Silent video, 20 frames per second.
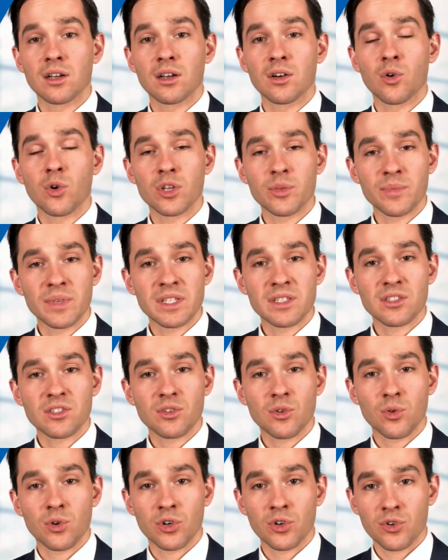ointments
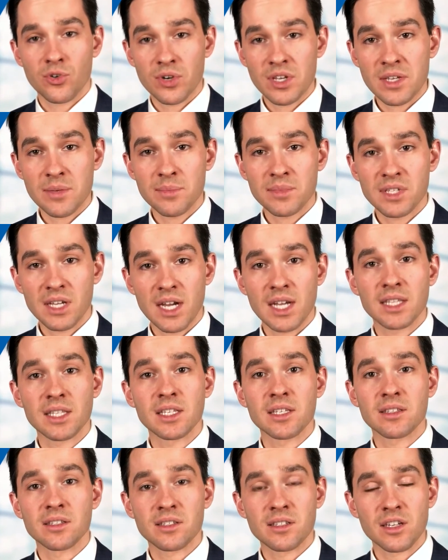or creams on the
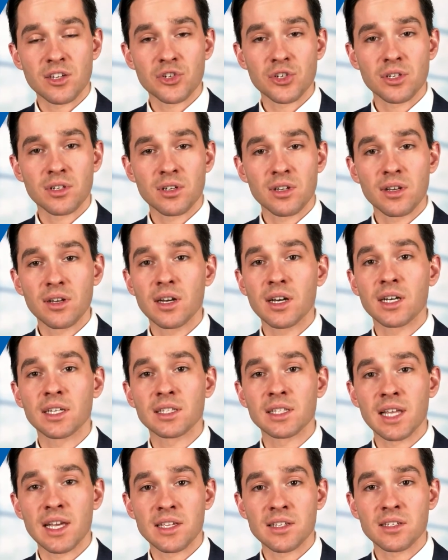incision
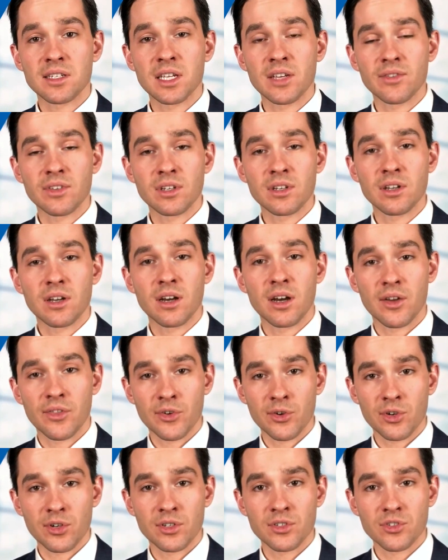unless given
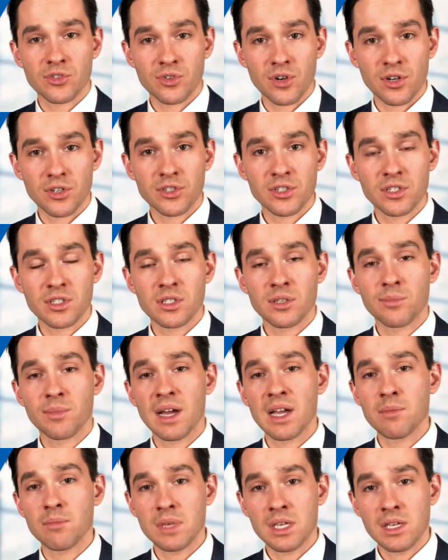other instructions
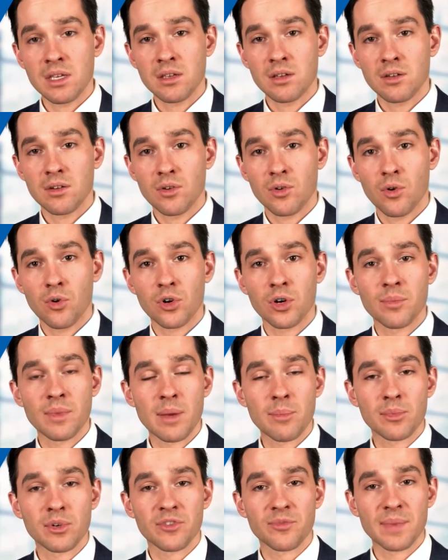by me or a
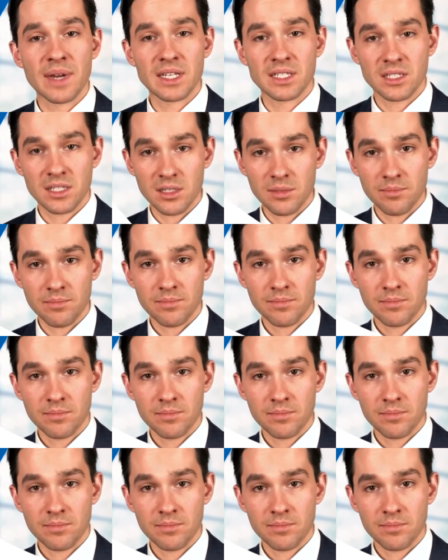member of my team.